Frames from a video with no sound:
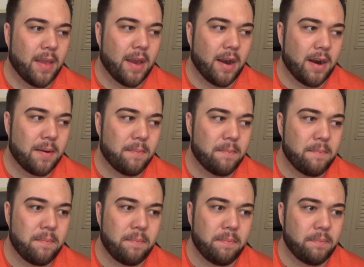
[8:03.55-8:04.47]

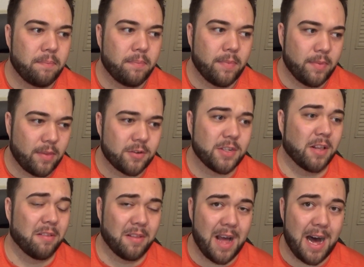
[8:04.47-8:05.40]
There's a
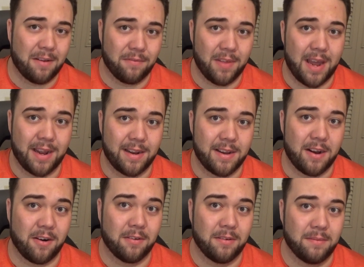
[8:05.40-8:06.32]
lot of that in
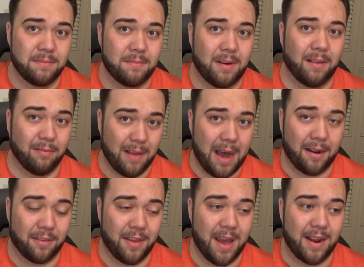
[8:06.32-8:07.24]
here. A lot
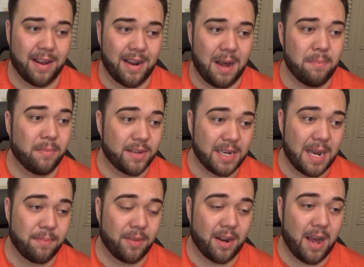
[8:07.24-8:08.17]
of that. And I'm the
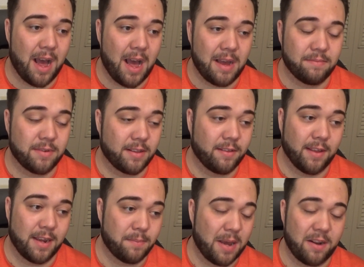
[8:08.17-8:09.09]
type that I
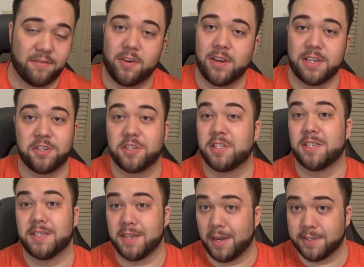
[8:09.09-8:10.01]
think pedophilia is just
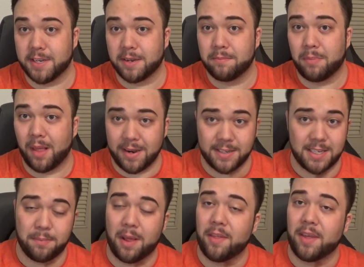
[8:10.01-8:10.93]
disgusting. Plain and
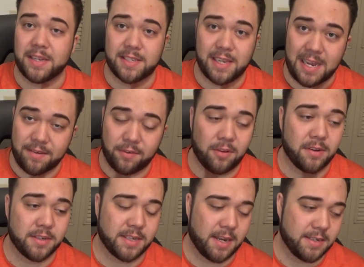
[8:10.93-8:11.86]
simple, I think it's evil
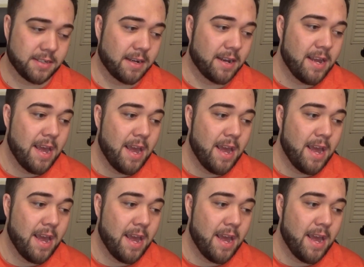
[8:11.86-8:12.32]
and disgusting.